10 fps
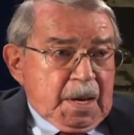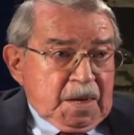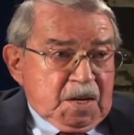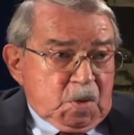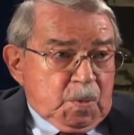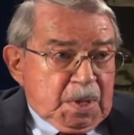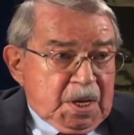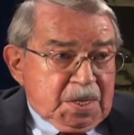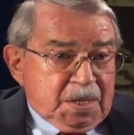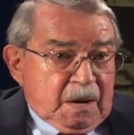and this is when
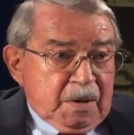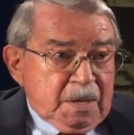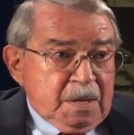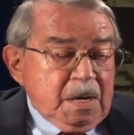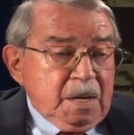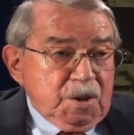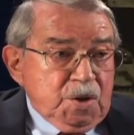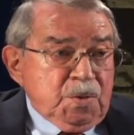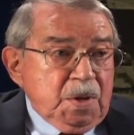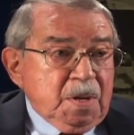they started
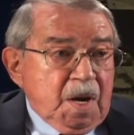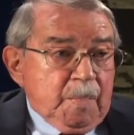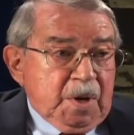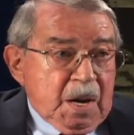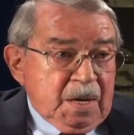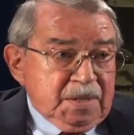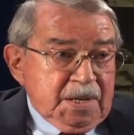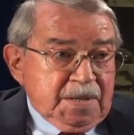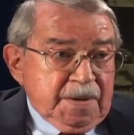using kamikazes.